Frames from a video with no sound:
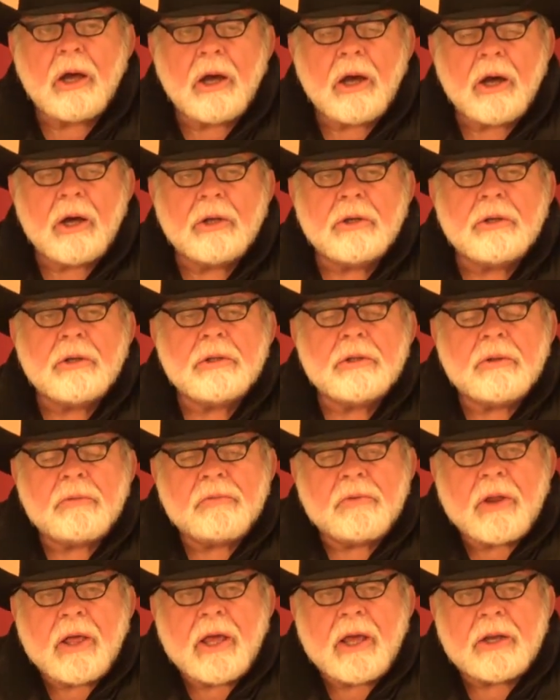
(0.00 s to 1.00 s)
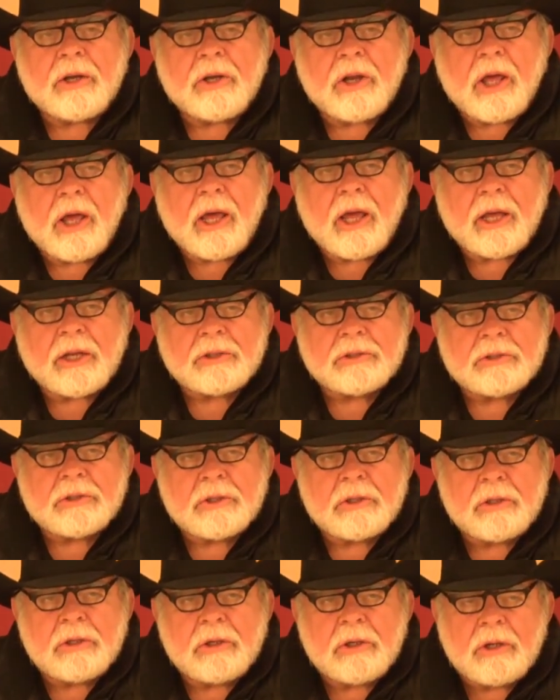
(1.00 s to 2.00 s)
Under the flat tax,
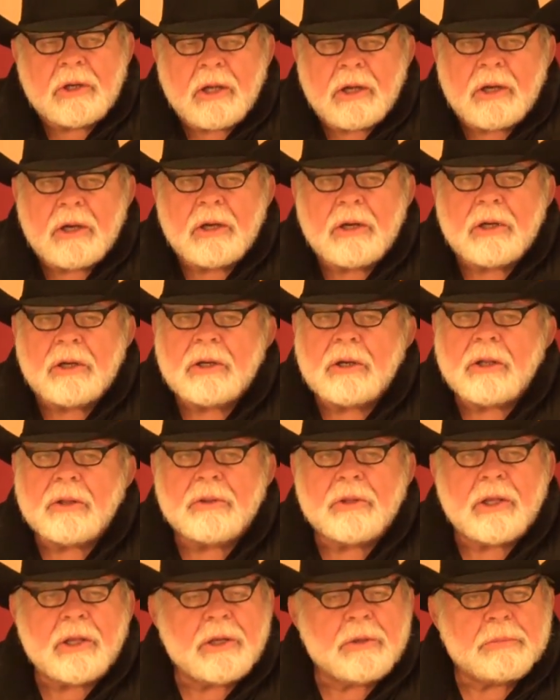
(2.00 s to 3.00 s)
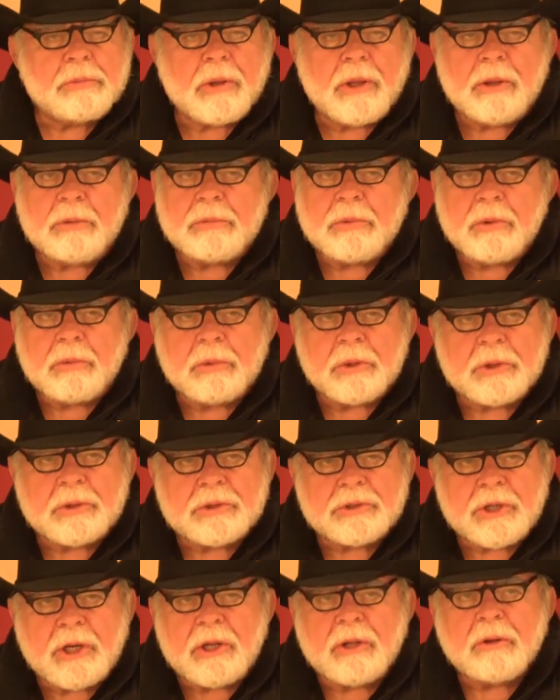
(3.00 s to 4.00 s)
none of these people would
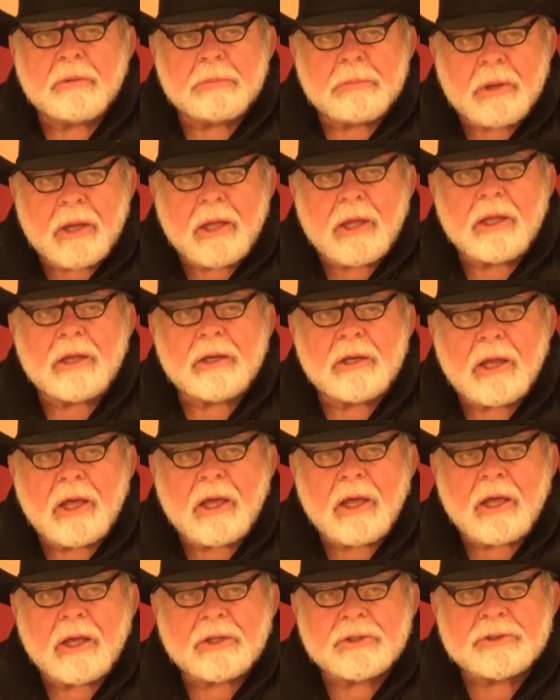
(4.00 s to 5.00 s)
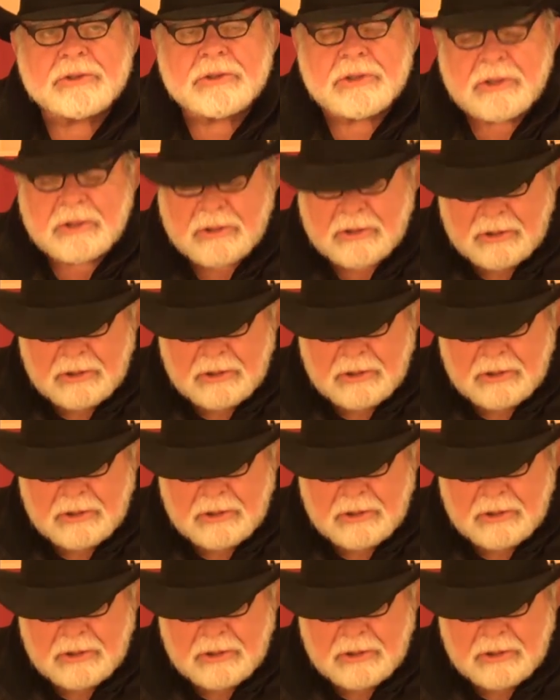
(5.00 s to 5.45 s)
still pay tax.